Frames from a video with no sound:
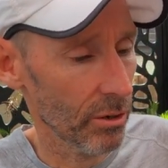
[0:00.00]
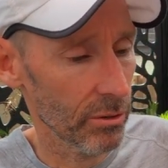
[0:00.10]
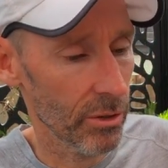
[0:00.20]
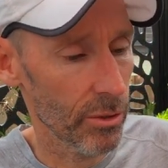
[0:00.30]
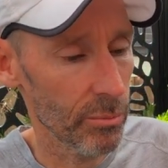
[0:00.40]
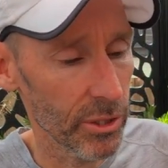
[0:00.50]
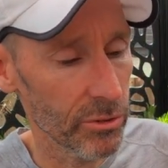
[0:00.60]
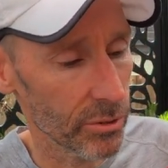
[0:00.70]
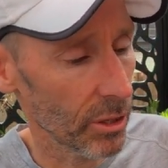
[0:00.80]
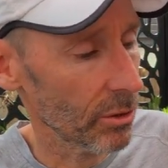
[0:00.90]
on the
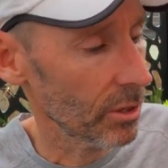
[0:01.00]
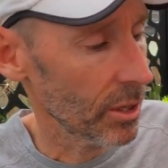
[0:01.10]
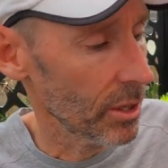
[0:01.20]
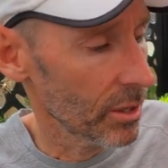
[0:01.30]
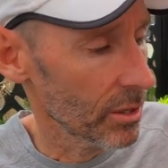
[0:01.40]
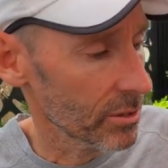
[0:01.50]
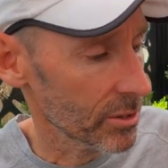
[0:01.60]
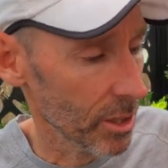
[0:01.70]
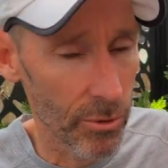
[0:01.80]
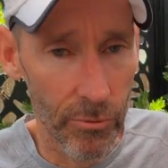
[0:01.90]
midsole.
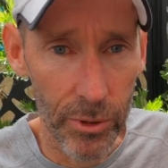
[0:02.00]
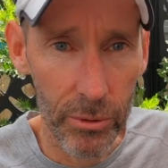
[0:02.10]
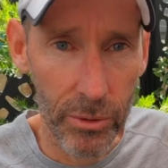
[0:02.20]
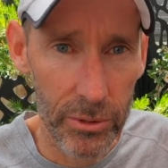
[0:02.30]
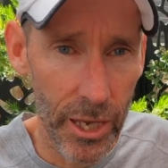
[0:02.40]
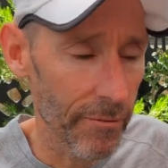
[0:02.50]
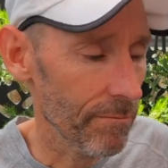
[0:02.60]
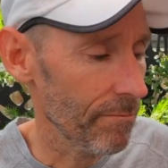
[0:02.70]
Some reviewers have